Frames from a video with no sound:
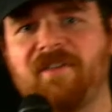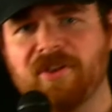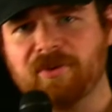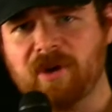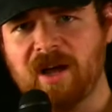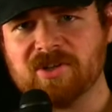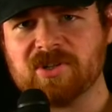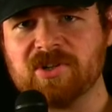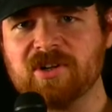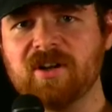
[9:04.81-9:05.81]
on the
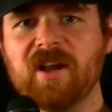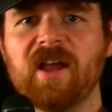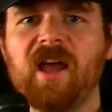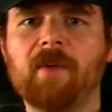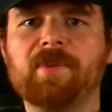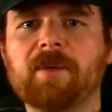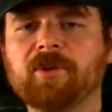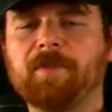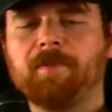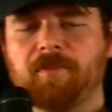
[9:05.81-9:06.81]
roster and be
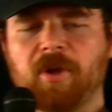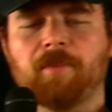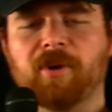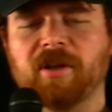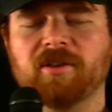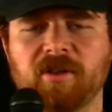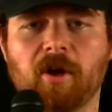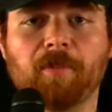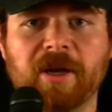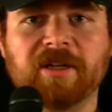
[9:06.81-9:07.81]
able to bring
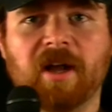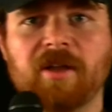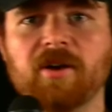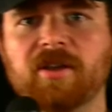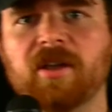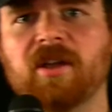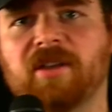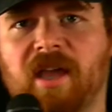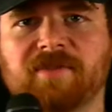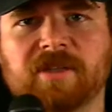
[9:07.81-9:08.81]
Brandon Ayuk in.
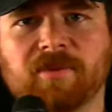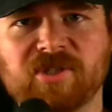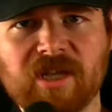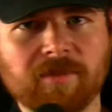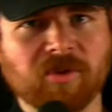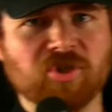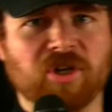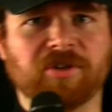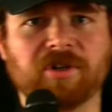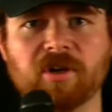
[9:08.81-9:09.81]
They have Deebo Samuel,
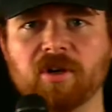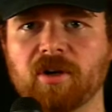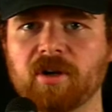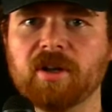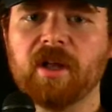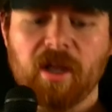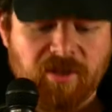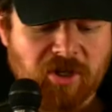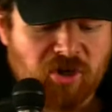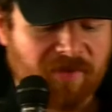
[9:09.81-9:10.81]
Jalen Hurd.
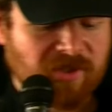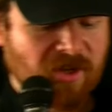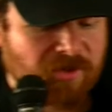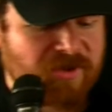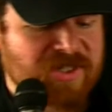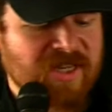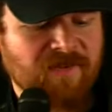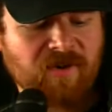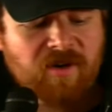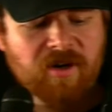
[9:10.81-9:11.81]
They draft another
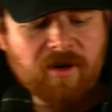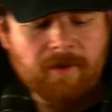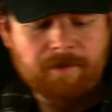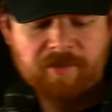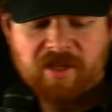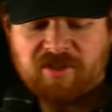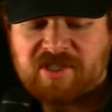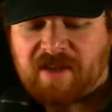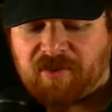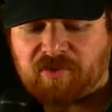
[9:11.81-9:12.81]
receiver in the
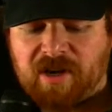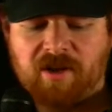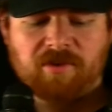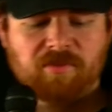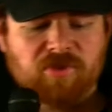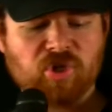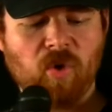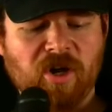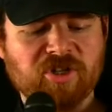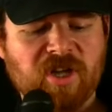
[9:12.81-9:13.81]
7th round,
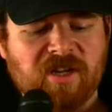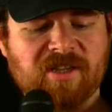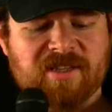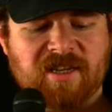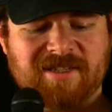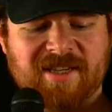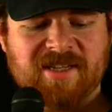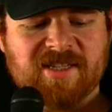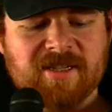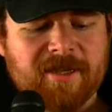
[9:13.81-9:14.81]
Jawan Jennings out of
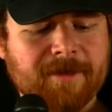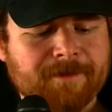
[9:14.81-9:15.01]
Tennessee.